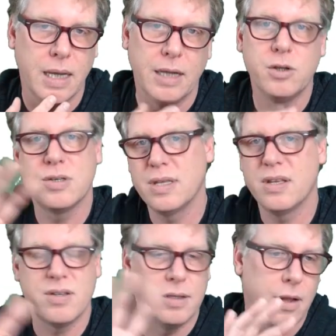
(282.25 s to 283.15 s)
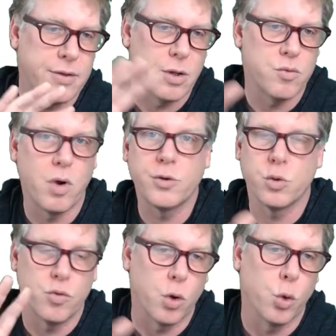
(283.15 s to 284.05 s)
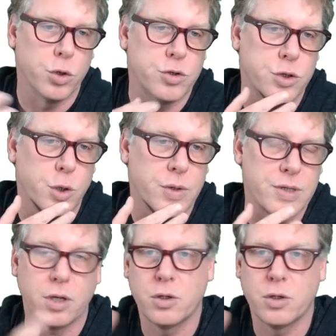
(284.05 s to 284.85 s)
And you can see there's no right or wrong order to do this.